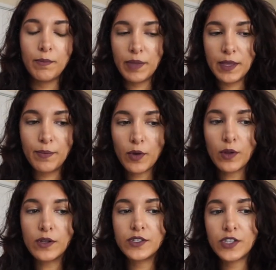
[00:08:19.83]

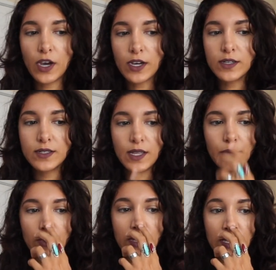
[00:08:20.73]
people dogs.
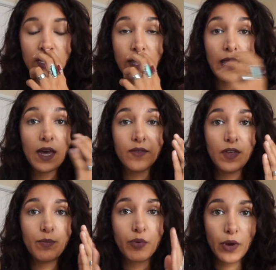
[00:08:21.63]
They have
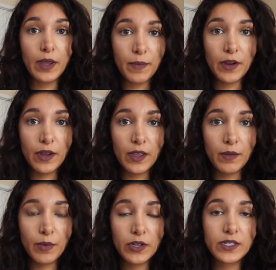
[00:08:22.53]
a primary
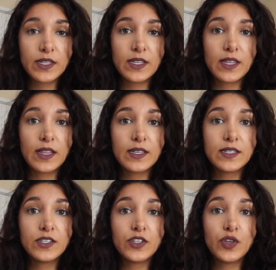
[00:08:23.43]
person that they
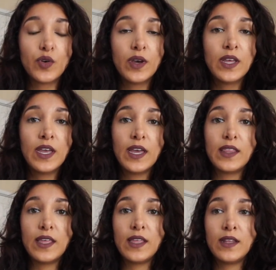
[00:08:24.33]
listen to, and
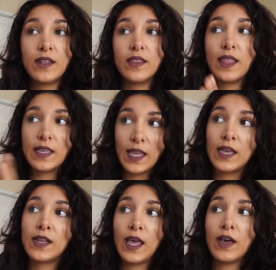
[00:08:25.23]
then they
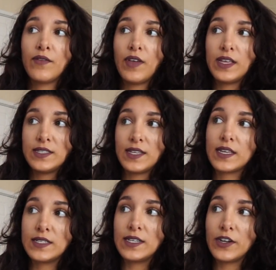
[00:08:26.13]
can have a
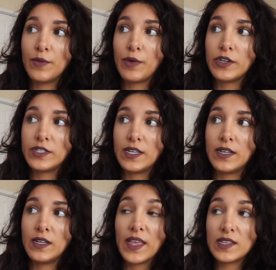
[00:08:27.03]
secondary
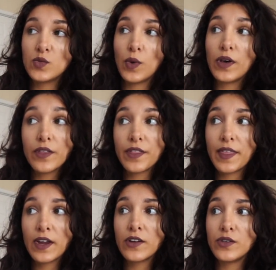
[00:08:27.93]
person as well that
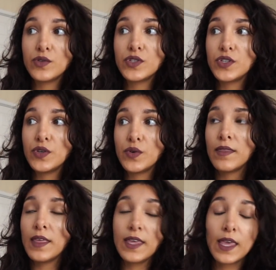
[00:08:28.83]
they are used to.
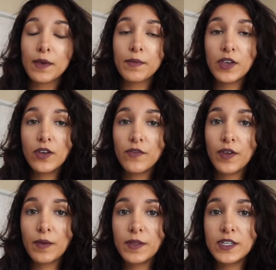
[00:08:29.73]
They can be good
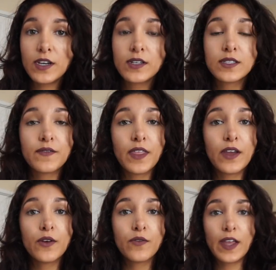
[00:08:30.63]
family dogs if they
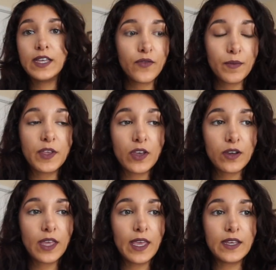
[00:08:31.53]
are raised from a
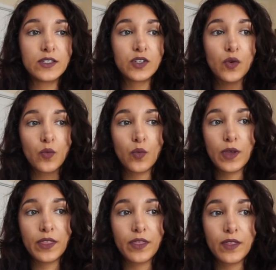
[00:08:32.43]
young age
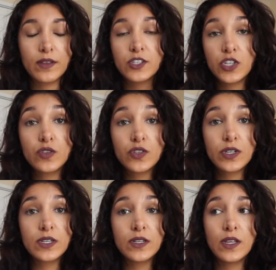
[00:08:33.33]
with
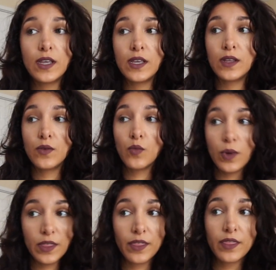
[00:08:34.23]
children and
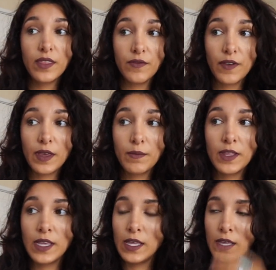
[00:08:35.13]
with the
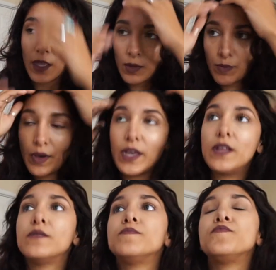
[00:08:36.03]
family,
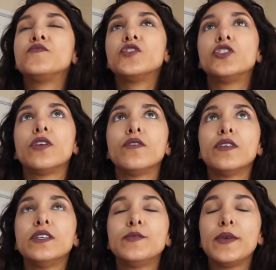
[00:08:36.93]
but
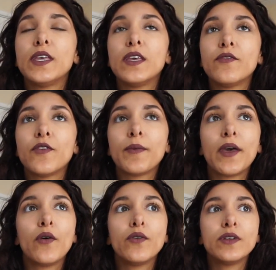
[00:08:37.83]
generally speaking, from
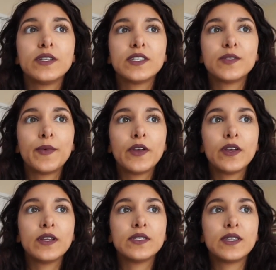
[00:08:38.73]
my own
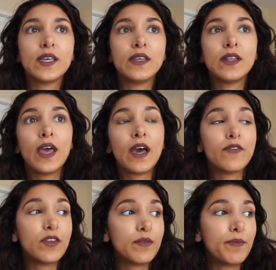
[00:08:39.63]
experience in
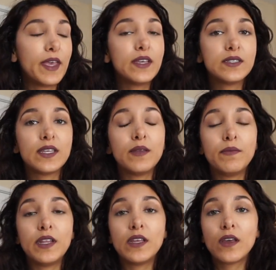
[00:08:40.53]
having Banks and
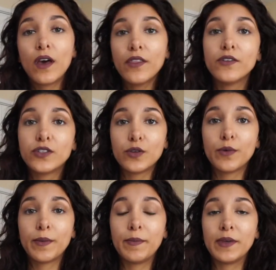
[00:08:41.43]
meeting other
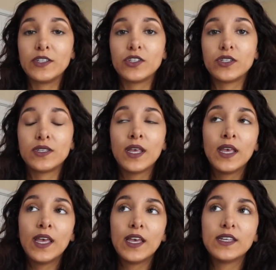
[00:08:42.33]
Doberman Pinschers,
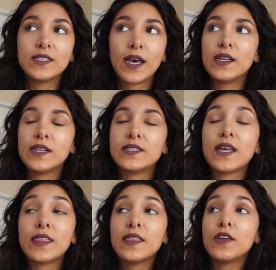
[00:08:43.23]
is that it's
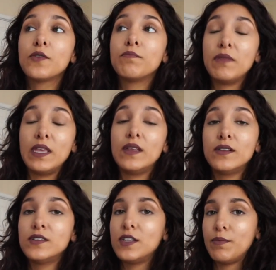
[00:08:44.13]
not that they're
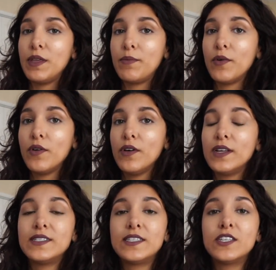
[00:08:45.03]
mean to people,
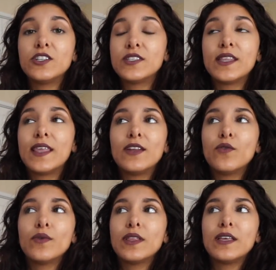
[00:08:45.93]
it's just that they
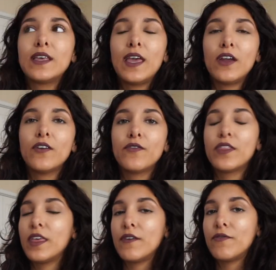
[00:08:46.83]
don't really care for
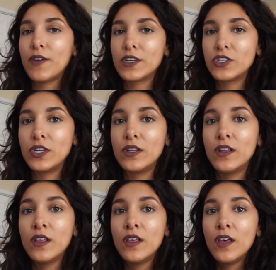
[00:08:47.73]
the affection
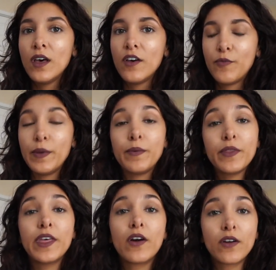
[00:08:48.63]
of people
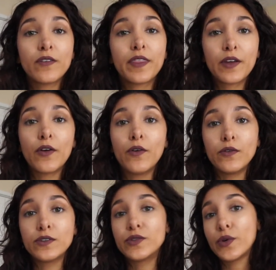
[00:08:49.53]
that aren't their
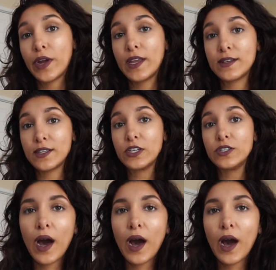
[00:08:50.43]
owners or handlers.